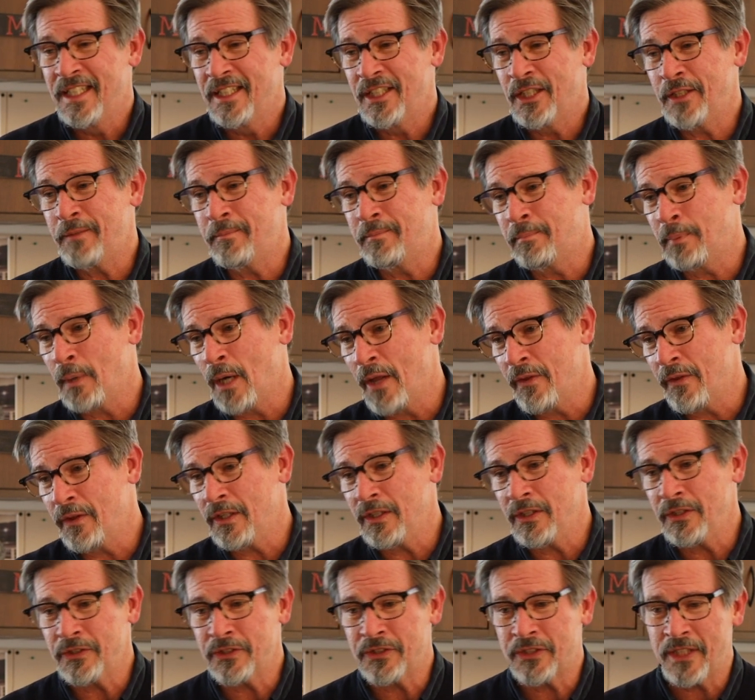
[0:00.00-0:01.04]
good
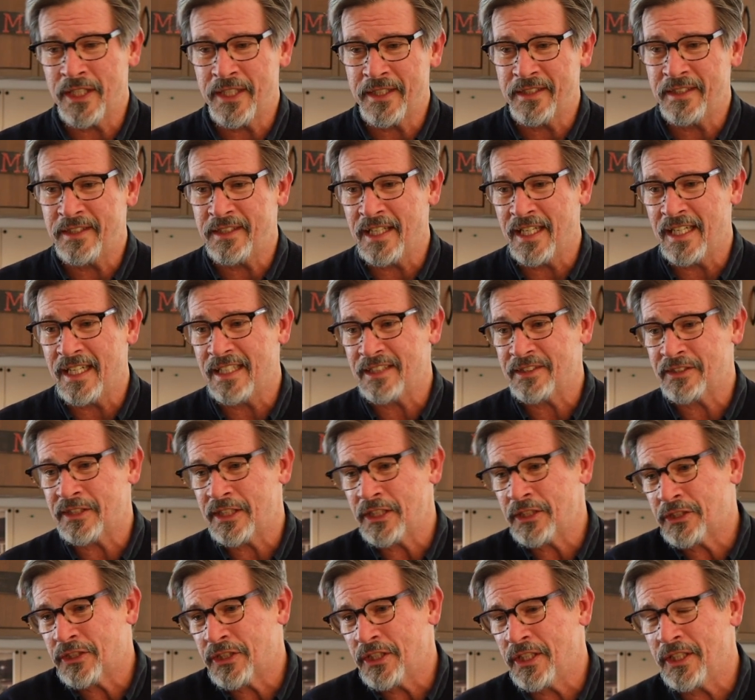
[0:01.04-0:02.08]
brothers and uh,
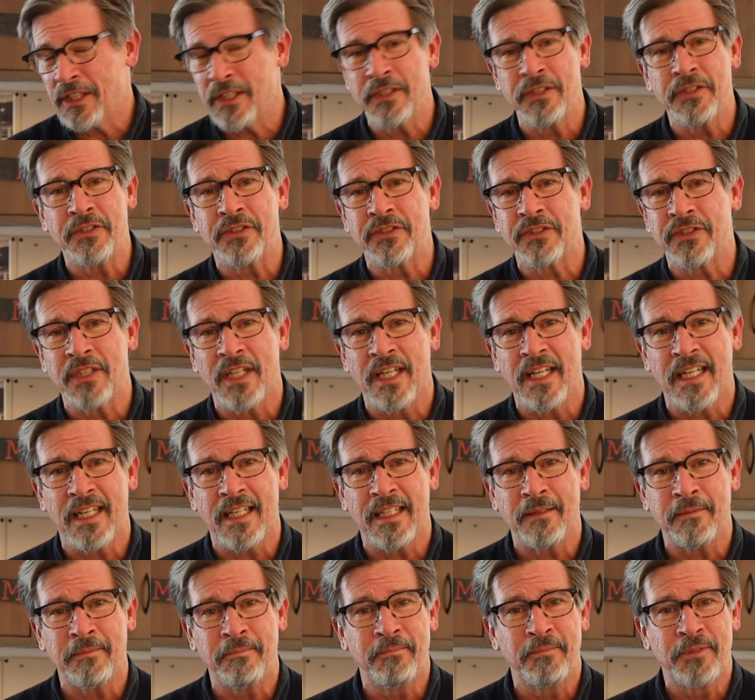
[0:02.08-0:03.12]
sisters,
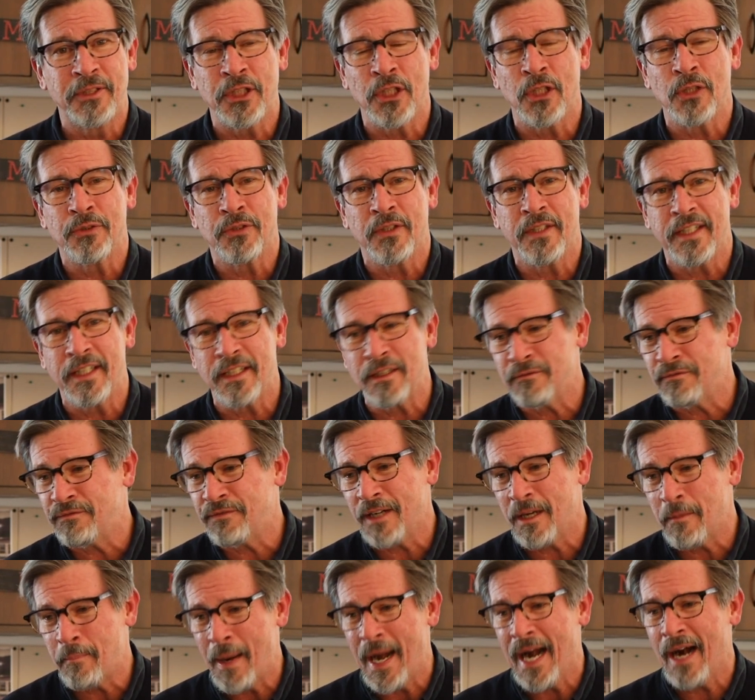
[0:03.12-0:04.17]
uh, children of
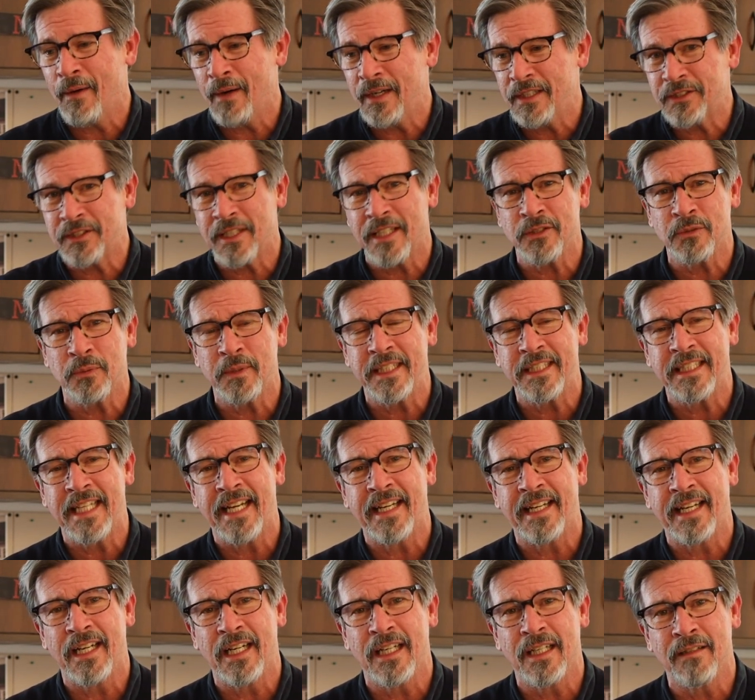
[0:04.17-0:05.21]
uh, parents, as we
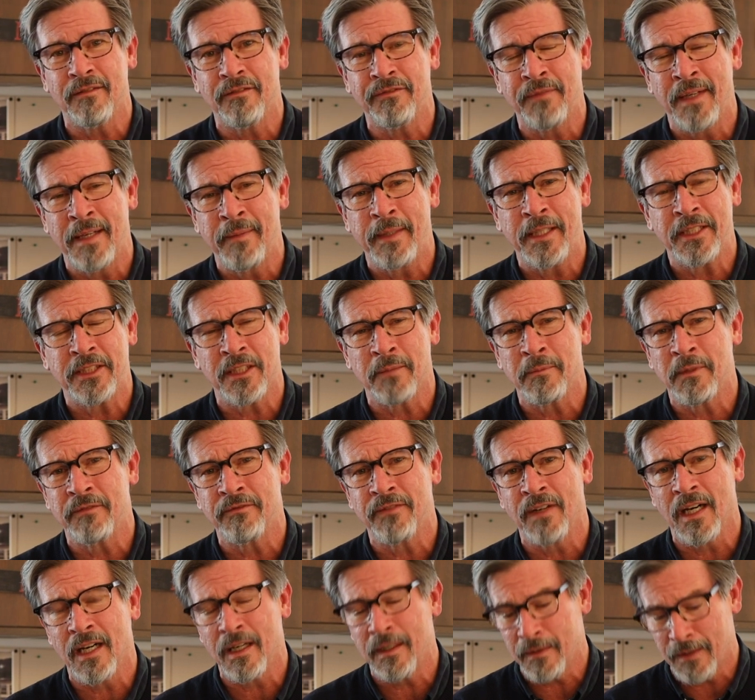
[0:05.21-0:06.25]
take care of maybe some
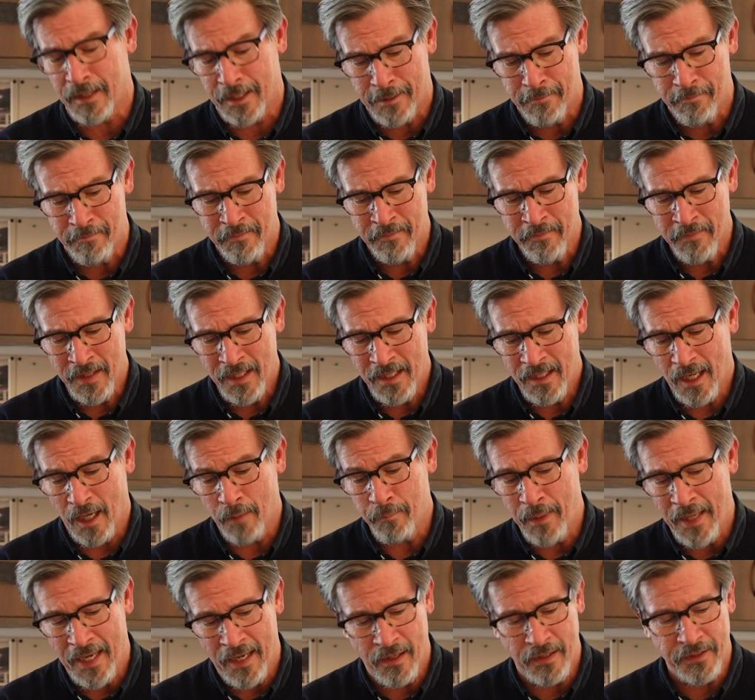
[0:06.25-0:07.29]
of our um,
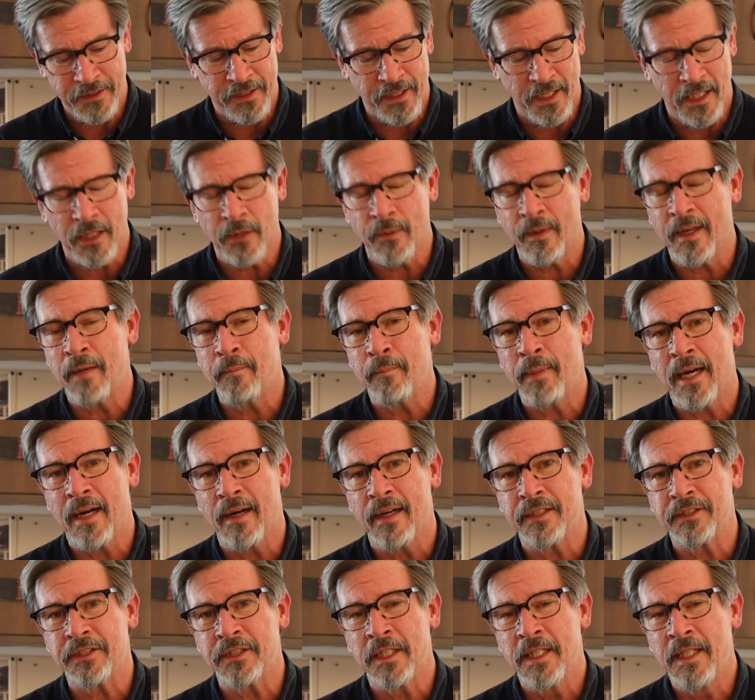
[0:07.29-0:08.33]
our parents and our
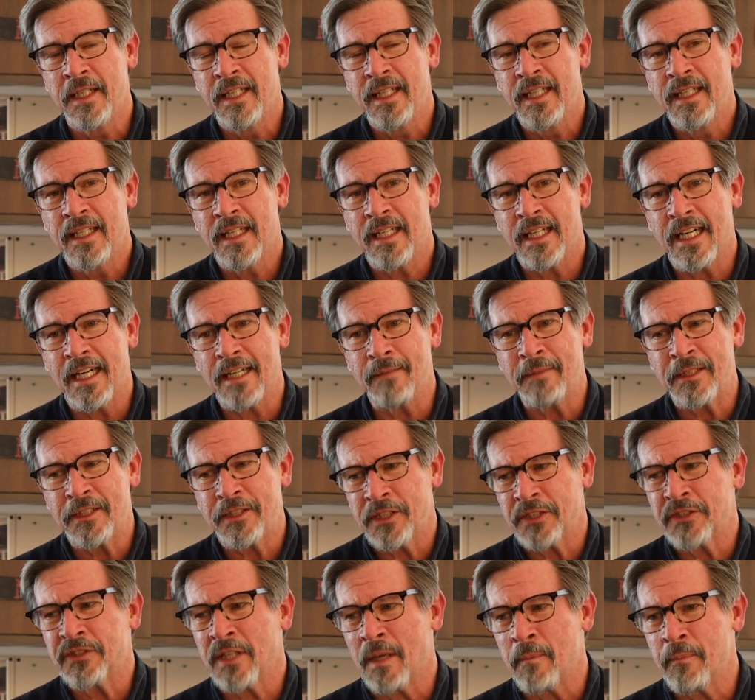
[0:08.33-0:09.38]
grandparents uh, it's
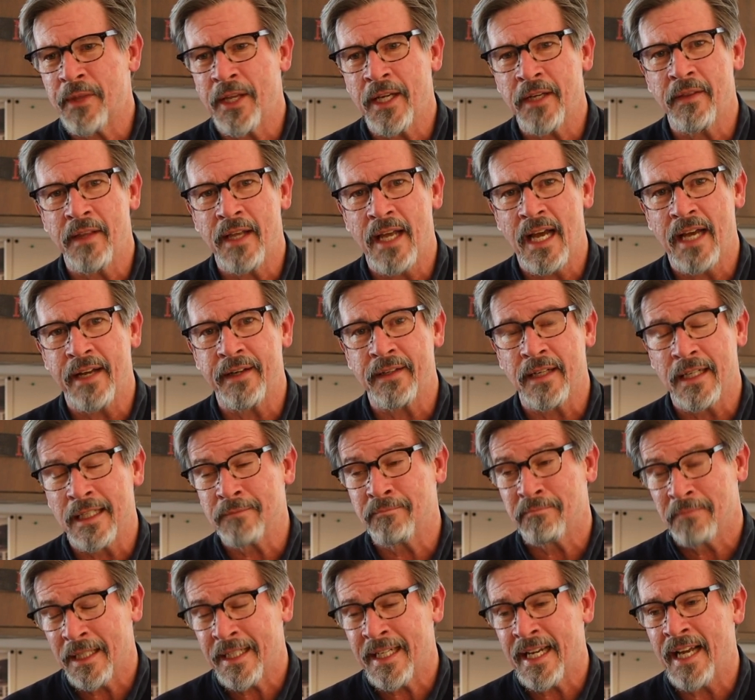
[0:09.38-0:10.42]
just something that,
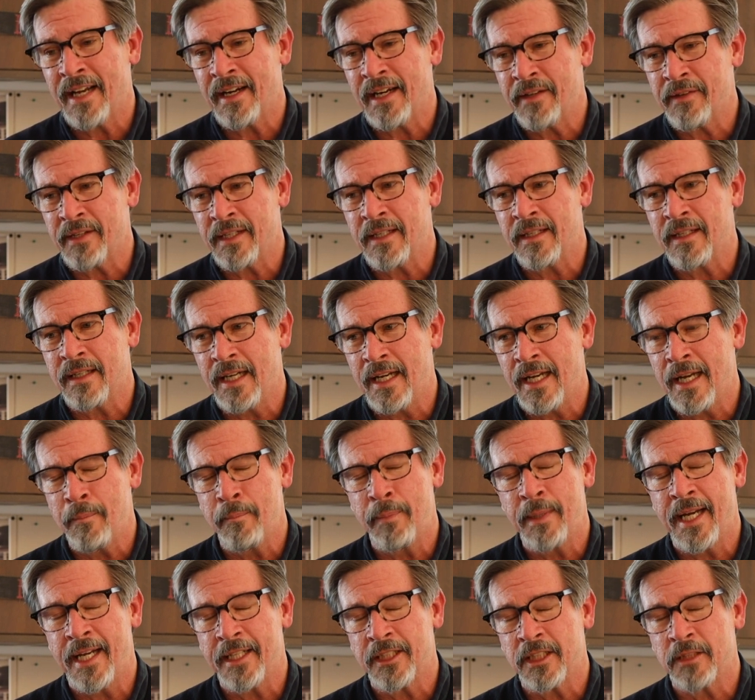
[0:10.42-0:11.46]
uh, again, I think
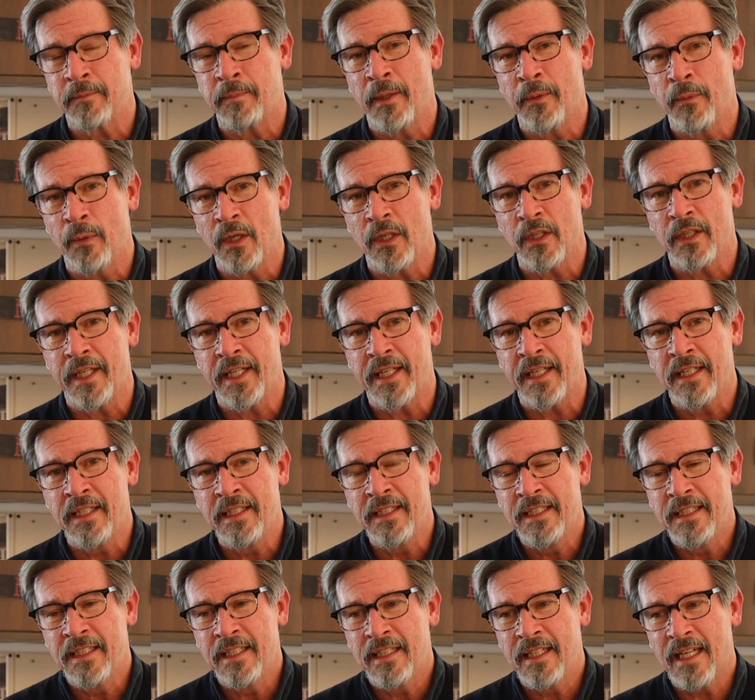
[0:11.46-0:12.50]
MPH uh, has been really
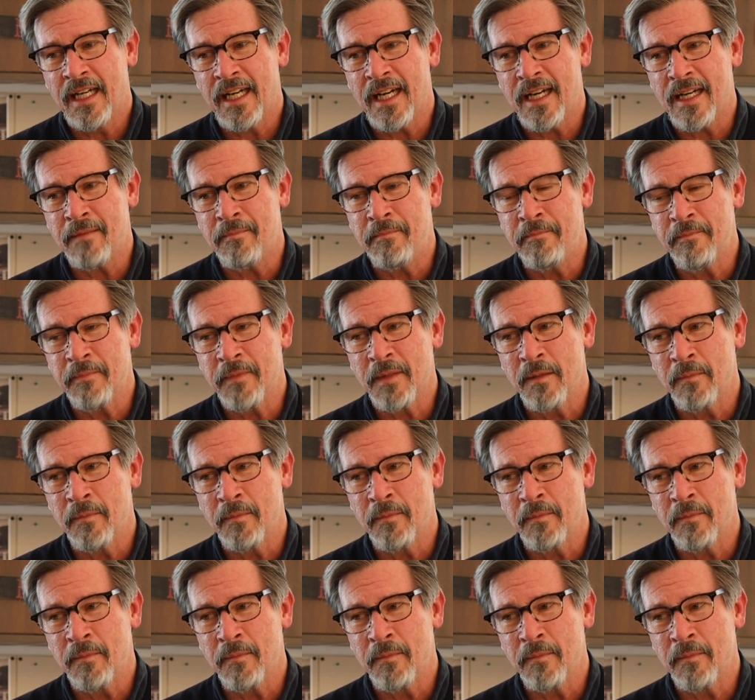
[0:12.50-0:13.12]
uh,